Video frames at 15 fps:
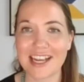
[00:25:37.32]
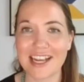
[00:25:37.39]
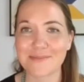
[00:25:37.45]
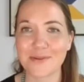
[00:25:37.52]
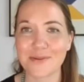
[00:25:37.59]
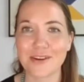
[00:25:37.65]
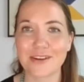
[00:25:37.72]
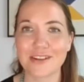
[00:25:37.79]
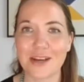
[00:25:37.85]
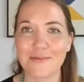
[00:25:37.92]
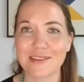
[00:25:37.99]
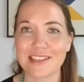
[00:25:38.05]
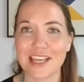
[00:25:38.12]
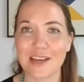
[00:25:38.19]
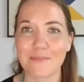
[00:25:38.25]
an iceberg that
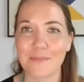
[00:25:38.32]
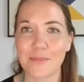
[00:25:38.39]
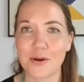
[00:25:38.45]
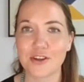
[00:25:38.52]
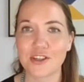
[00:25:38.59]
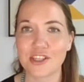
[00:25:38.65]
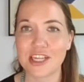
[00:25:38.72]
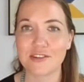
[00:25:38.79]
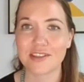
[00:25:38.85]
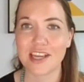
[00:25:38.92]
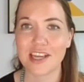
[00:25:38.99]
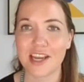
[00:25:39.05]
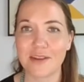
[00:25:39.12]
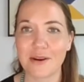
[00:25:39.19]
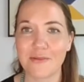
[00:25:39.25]
was like perched
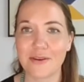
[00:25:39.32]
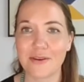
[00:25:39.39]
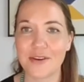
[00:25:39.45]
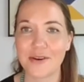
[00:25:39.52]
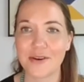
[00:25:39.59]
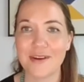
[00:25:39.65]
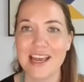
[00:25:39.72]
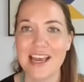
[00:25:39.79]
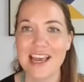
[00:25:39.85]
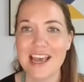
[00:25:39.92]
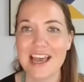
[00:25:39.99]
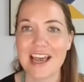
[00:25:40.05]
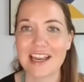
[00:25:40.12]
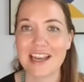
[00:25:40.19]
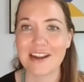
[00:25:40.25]
outside my window,
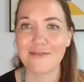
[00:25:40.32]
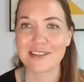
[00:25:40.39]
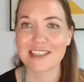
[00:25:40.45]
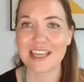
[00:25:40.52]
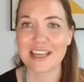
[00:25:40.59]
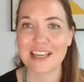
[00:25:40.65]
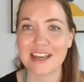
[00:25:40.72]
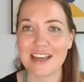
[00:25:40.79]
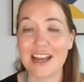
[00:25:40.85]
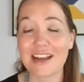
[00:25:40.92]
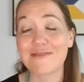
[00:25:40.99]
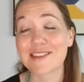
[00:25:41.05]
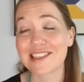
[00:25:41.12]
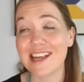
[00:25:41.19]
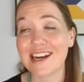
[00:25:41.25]
and I was like, I
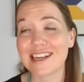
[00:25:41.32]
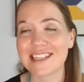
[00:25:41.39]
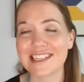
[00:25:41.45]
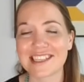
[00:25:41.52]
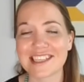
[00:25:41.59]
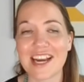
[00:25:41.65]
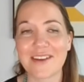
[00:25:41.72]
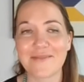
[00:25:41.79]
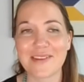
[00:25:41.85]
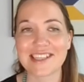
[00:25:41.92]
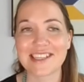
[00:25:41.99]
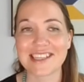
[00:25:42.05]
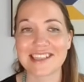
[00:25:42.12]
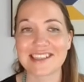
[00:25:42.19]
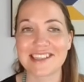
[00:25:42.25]
was locked inside
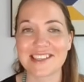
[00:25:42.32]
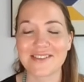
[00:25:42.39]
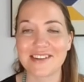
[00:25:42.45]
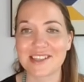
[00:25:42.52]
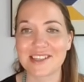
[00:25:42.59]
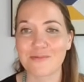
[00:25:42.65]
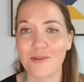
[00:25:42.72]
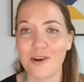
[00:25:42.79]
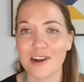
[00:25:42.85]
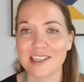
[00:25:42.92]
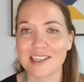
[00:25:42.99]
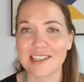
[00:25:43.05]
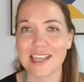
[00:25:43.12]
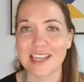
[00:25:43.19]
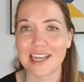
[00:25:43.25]
basically. So I just watched
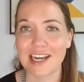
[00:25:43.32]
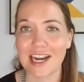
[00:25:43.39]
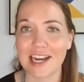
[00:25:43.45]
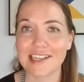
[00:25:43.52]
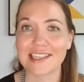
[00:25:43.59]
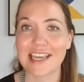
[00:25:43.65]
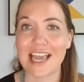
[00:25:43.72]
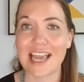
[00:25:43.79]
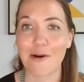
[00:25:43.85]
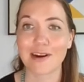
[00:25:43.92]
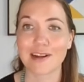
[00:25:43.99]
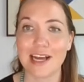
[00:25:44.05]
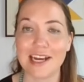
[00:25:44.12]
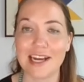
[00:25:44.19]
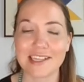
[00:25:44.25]
this like icy
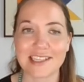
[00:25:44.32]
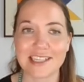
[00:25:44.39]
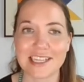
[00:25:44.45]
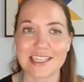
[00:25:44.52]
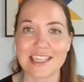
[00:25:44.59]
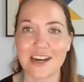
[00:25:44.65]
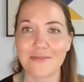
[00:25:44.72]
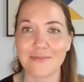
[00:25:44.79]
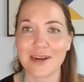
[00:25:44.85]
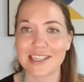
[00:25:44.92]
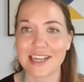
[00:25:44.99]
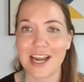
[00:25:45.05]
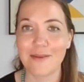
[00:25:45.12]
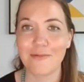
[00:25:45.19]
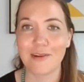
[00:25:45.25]
hourglass tick down my
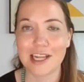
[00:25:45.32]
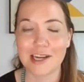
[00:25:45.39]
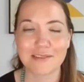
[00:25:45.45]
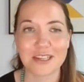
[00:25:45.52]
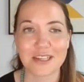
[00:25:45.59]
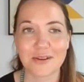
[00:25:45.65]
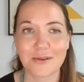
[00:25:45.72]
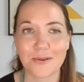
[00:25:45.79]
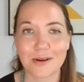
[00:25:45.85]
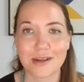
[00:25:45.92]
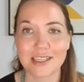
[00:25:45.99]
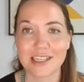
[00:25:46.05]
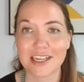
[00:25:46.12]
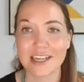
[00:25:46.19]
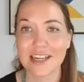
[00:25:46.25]
time while I was in
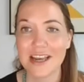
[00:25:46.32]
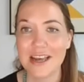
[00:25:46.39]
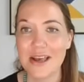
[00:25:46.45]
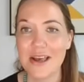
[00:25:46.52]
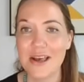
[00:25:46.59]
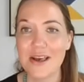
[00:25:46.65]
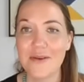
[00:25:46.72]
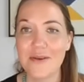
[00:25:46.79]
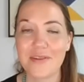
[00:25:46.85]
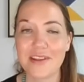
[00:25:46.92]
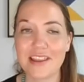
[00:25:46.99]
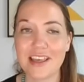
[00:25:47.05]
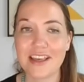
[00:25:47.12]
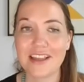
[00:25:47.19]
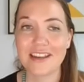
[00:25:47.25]
quarantine.
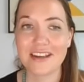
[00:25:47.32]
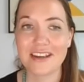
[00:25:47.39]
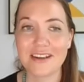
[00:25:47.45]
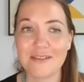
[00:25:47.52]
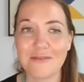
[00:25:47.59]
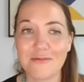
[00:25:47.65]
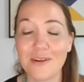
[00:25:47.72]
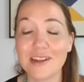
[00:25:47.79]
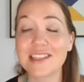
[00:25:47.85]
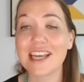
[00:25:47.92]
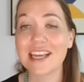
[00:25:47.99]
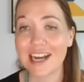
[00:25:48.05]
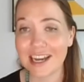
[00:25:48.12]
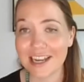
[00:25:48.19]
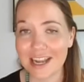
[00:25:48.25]
But then uh, once I
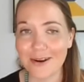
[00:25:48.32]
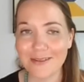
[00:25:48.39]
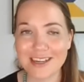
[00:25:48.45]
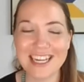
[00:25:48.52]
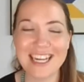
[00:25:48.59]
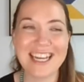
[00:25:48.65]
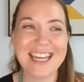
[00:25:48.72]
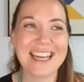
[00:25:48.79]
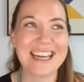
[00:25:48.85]
got out,